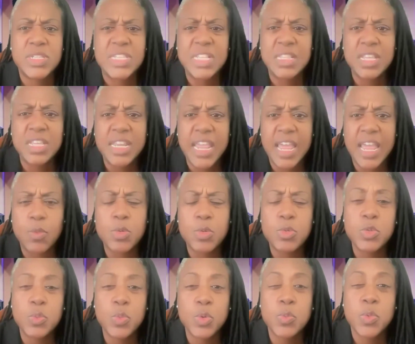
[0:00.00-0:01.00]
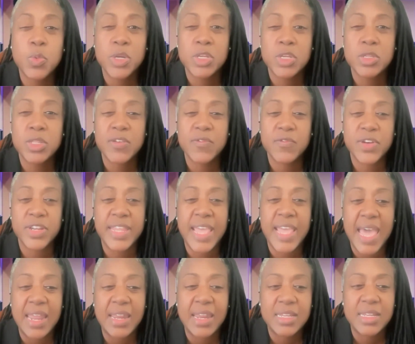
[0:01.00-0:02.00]
what's he looking at? Were you looking for
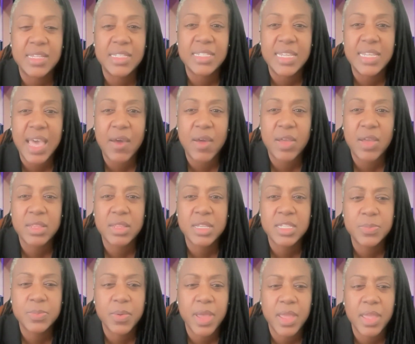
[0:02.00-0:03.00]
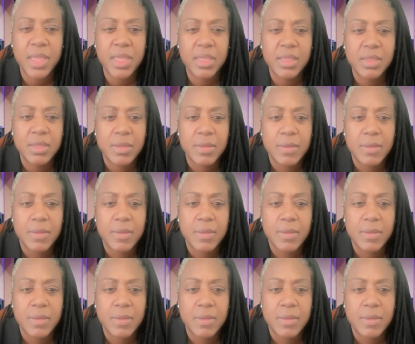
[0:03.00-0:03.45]
data to see how it looks, Brian?